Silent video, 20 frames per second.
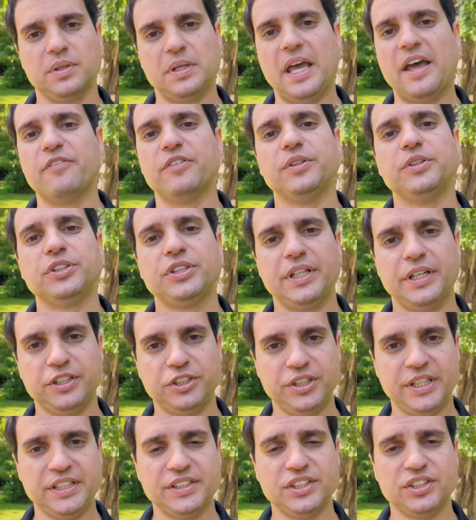evolutionary
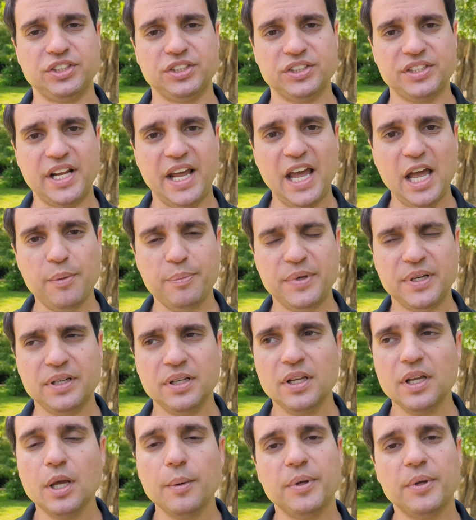transitions to happen.